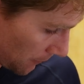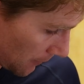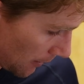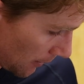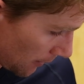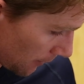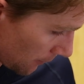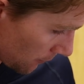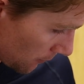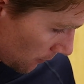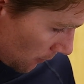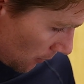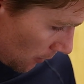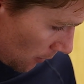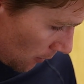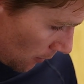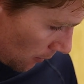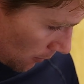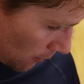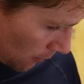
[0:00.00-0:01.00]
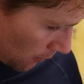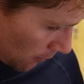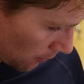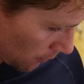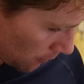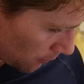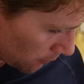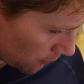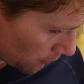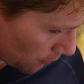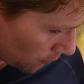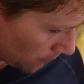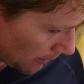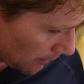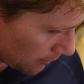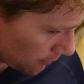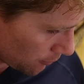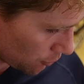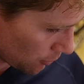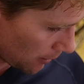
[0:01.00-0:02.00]
it is. So
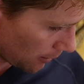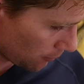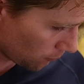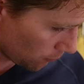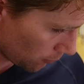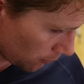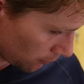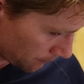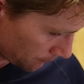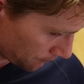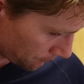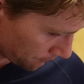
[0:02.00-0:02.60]
in general,